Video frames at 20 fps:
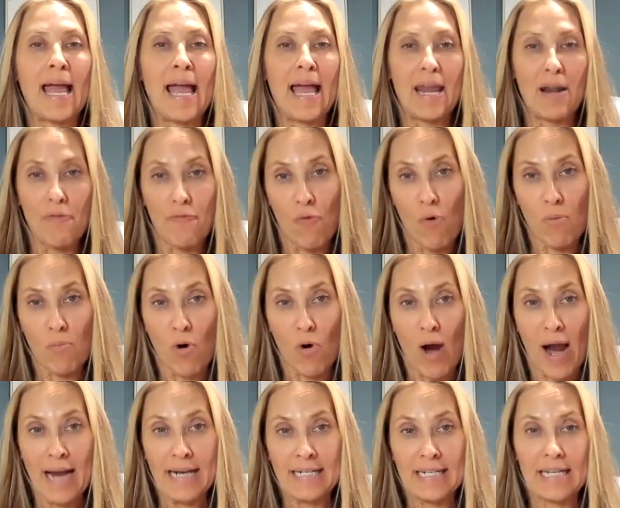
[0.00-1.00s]
and a former
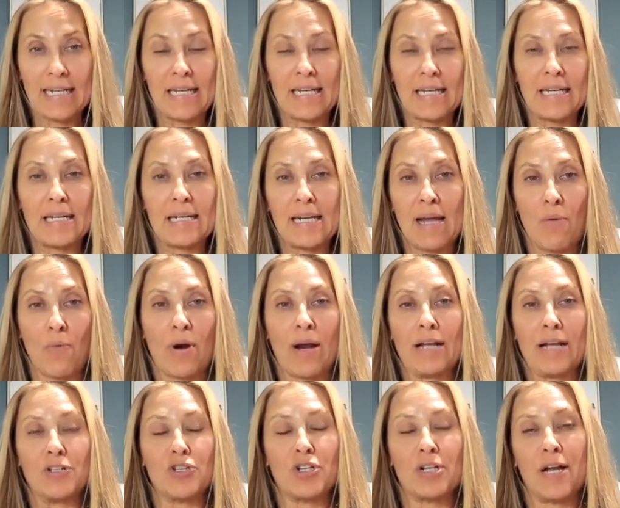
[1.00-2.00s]
IT network
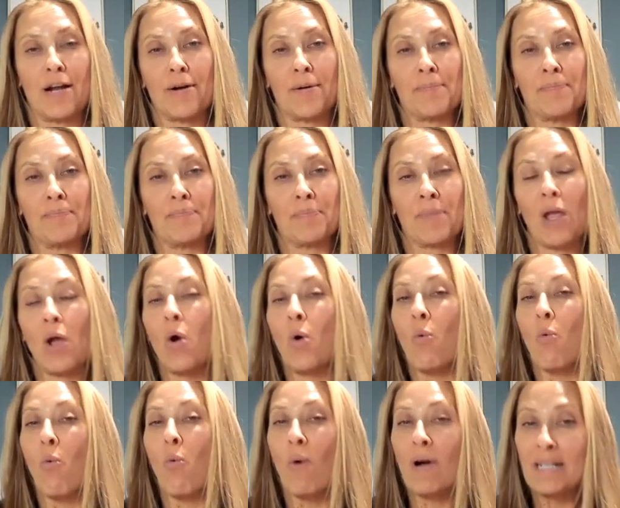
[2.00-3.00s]
engineer.
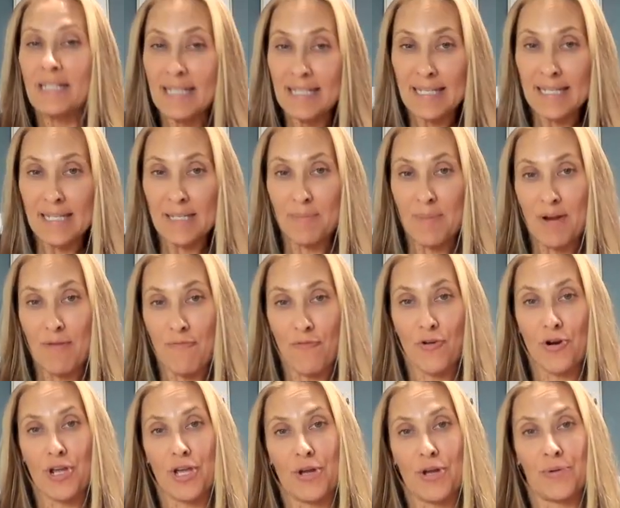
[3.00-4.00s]
What does this mean
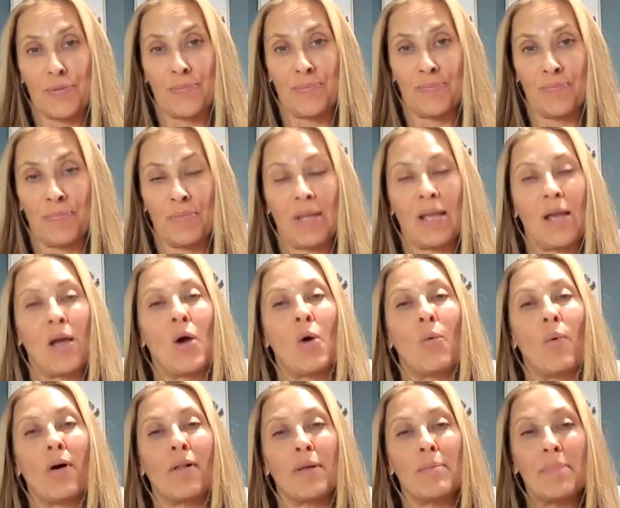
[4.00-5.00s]
for you?
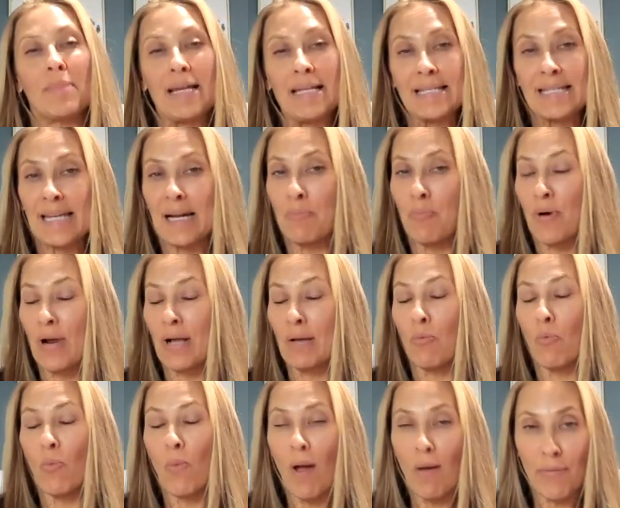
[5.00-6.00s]
Well, it means that I bring
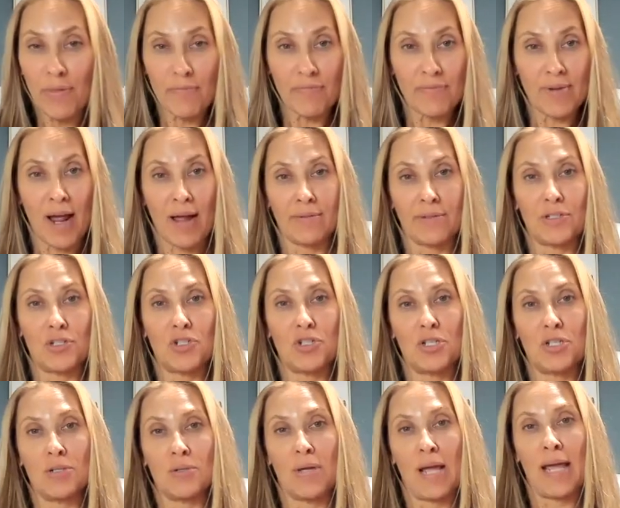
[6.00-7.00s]
a wealth of knowledge
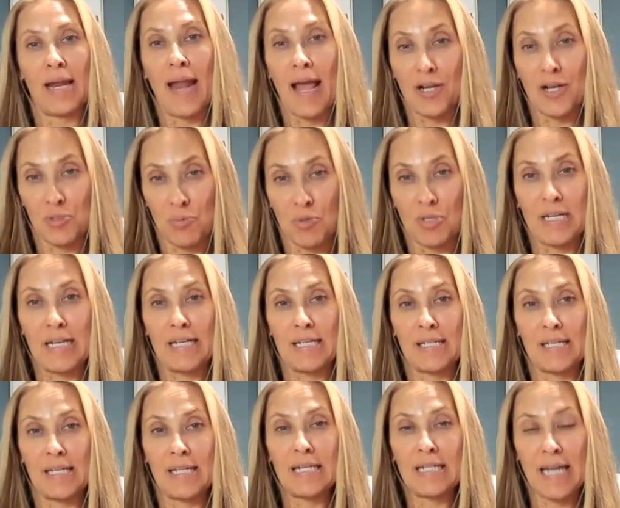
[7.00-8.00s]
to, and expertise
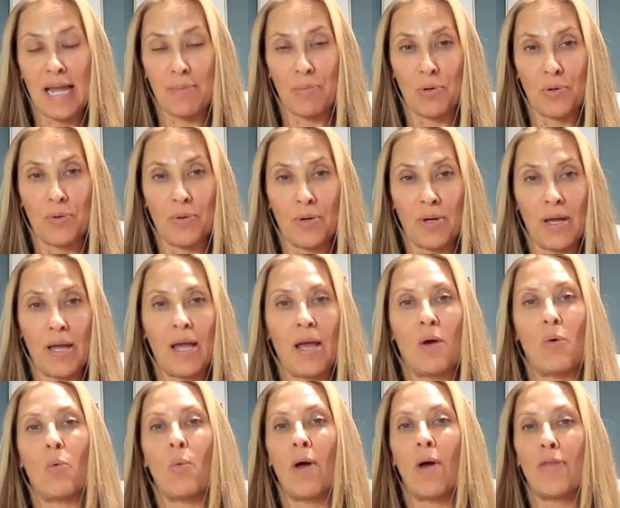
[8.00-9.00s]
to the table,
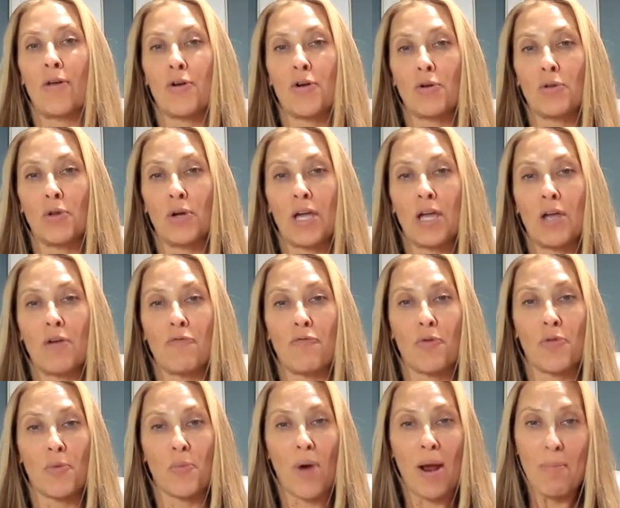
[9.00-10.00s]
whether you're looking for
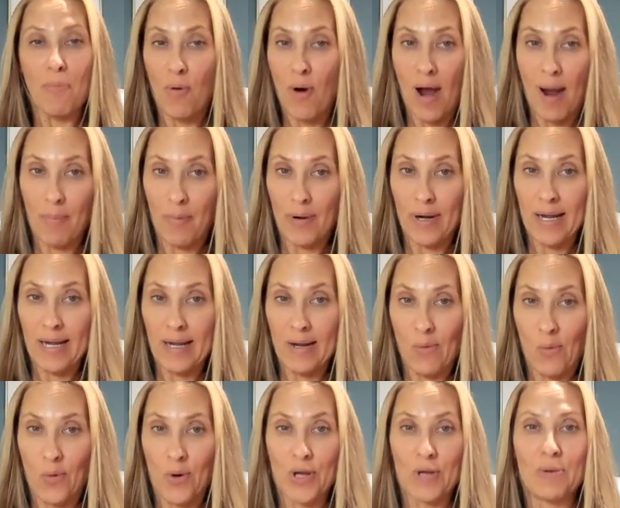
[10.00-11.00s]
the right property
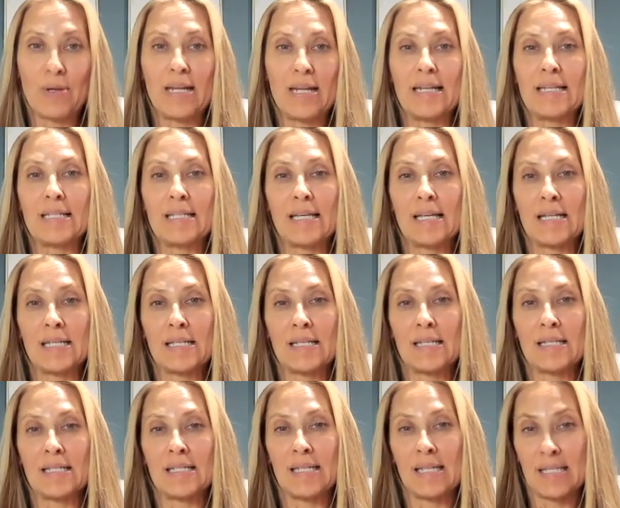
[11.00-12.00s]
or you need
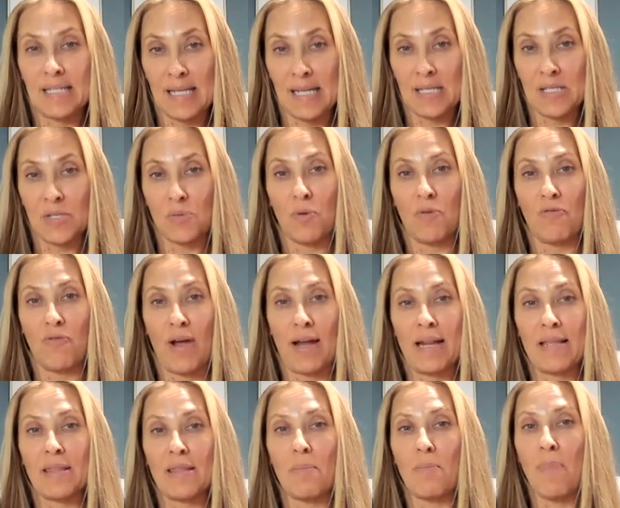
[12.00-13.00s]
assistance with
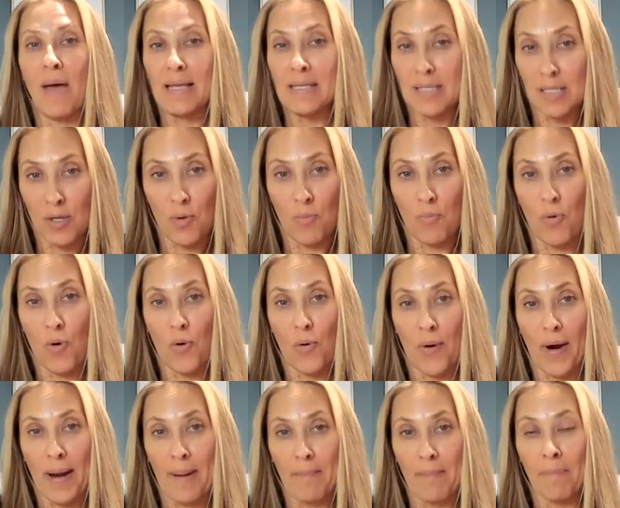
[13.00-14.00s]
finding the best loan
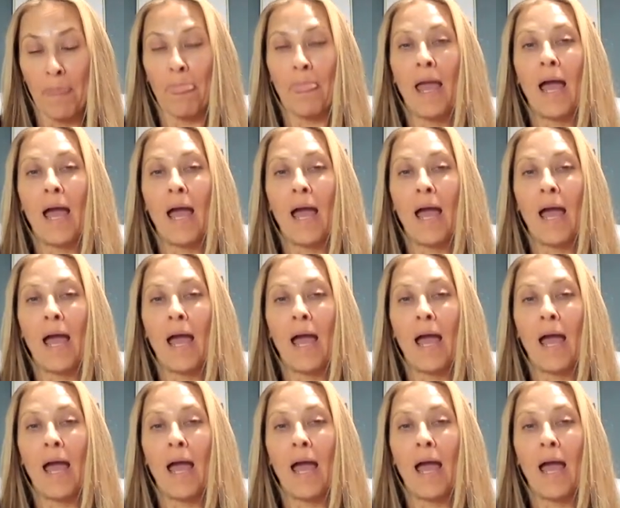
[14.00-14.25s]
program